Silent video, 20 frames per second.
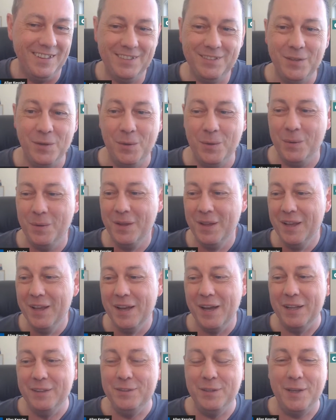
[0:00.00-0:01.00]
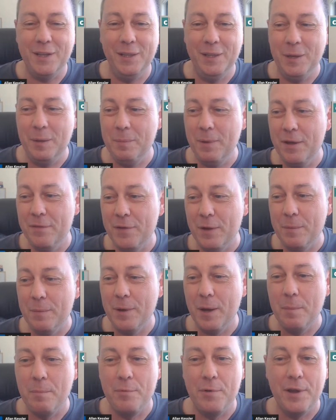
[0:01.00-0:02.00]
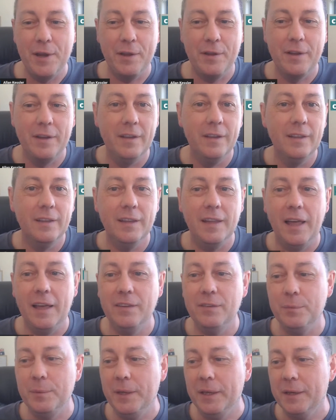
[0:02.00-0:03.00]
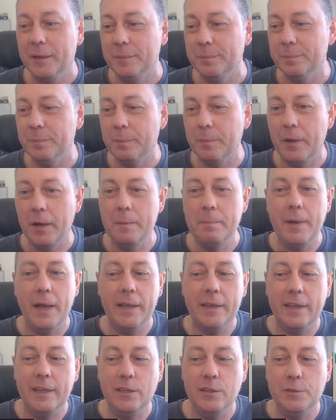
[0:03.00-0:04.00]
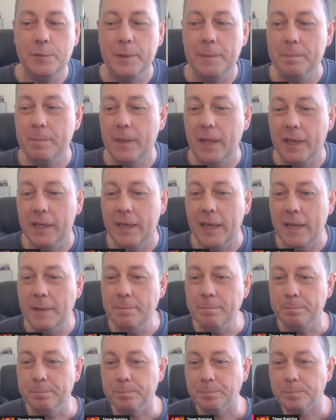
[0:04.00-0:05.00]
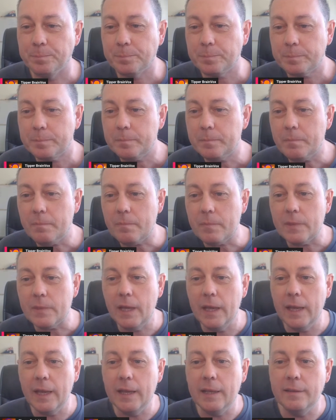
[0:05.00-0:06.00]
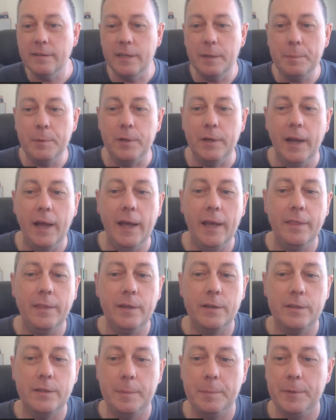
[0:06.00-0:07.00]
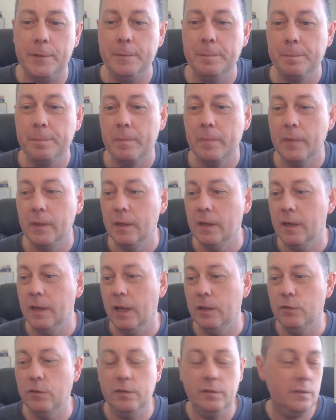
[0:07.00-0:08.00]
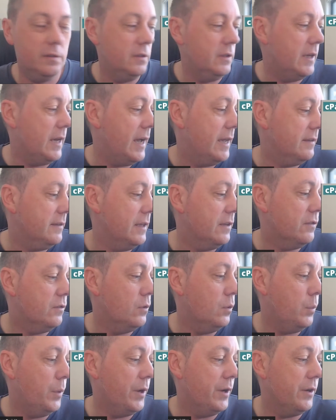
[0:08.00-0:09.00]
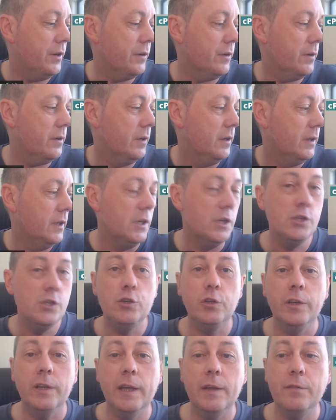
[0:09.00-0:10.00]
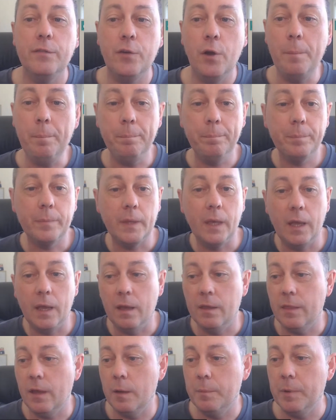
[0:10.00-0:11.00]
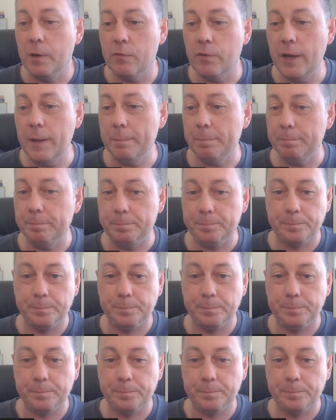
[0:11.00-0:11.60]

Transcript: So I took a little bit of a break last week, but back into it again. Tipper, hi there Tipper. Just you guys, let us know where you're tuning in from, that'd be great.